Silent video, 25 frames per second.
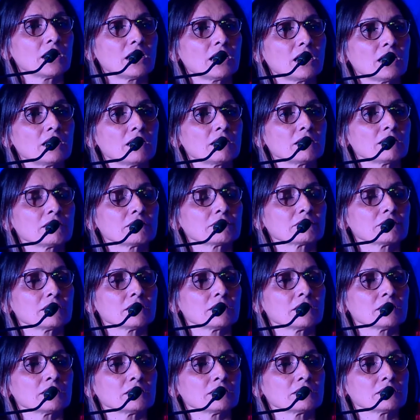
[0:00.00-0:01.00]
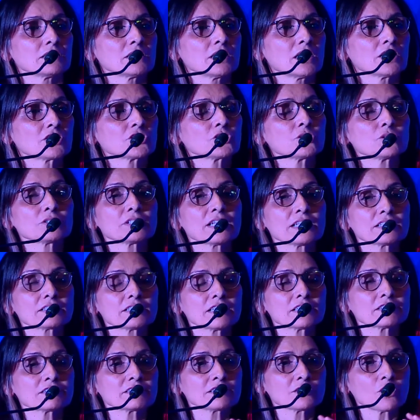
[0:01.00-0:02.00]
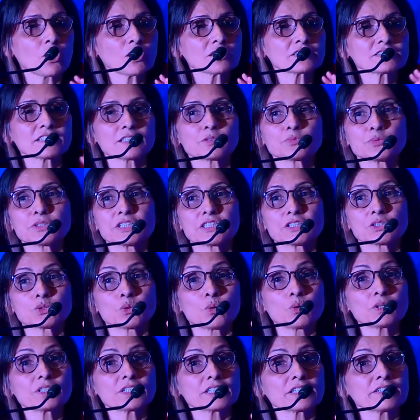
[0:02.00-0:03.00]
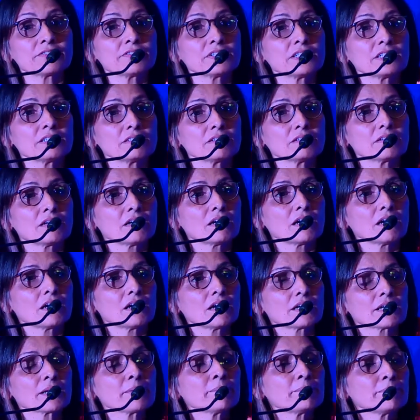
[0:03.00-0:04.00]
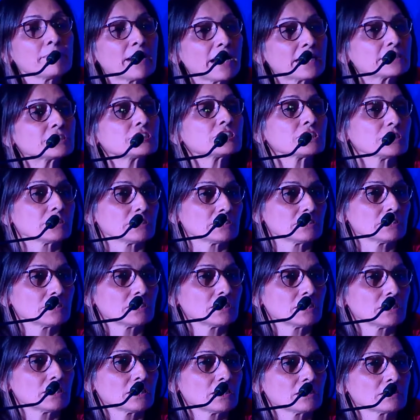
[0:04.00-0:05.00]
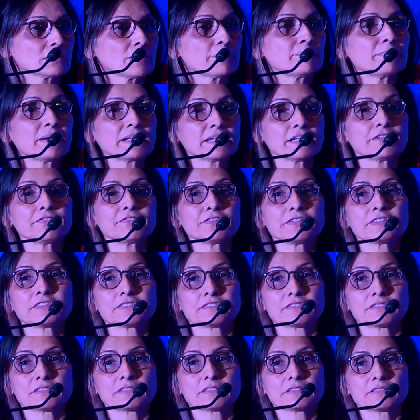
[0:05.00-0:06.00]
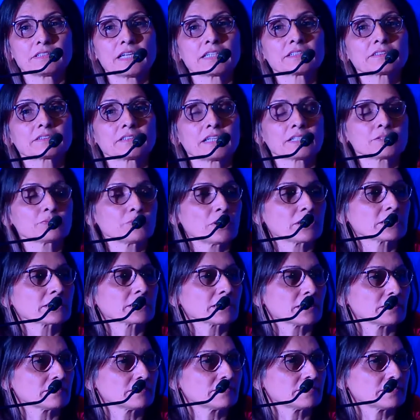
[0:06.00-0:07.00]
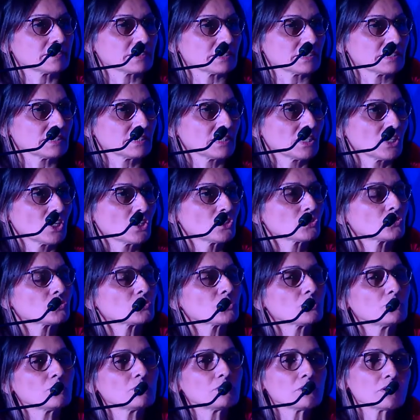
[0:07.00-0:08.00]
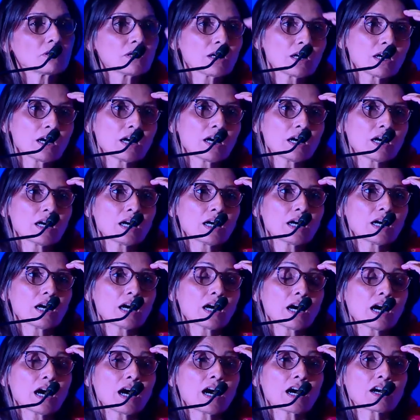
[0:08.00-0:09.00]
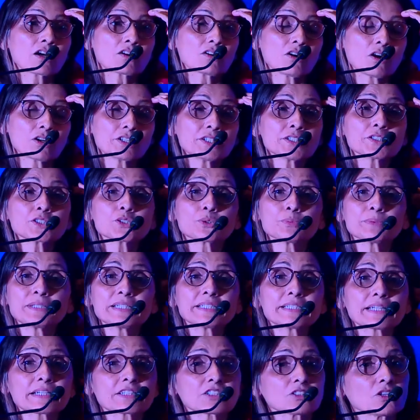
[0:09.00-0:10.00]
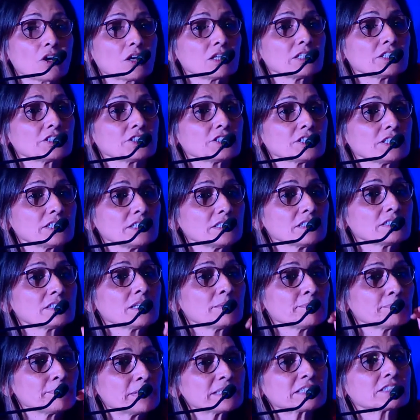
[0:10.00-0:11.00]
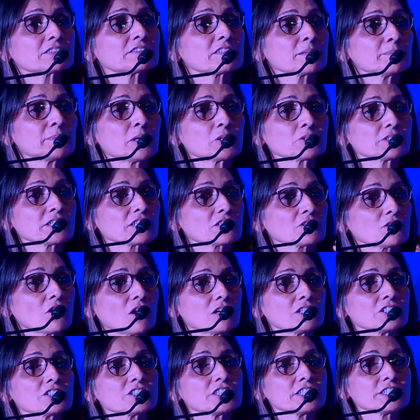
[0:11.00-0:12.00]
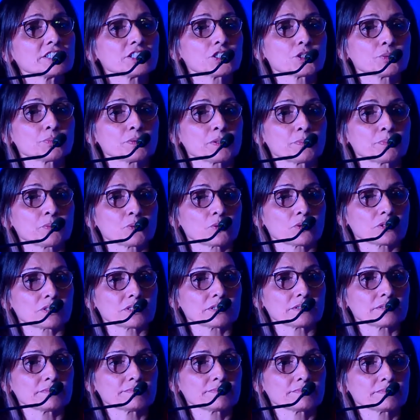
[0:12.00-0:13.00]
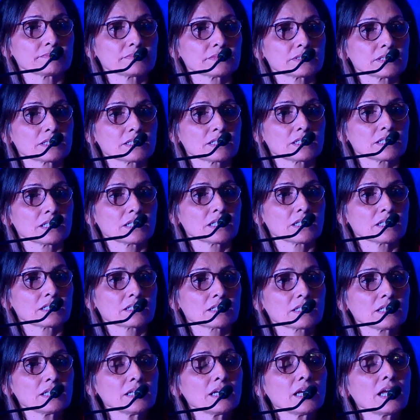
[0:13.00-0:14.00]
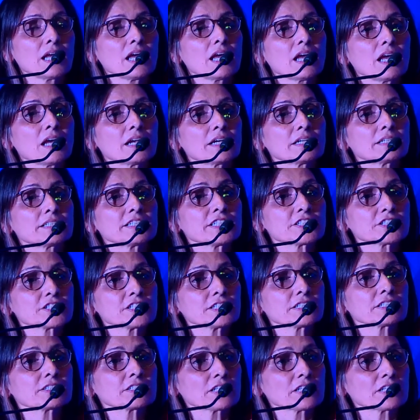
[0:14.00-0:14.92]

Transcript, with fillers: uh, uh you know, that there's lots that we don't even imagine the benefits that, that one can see. So according to me, technology, the myths about technology need to be broken. Okay? Teaching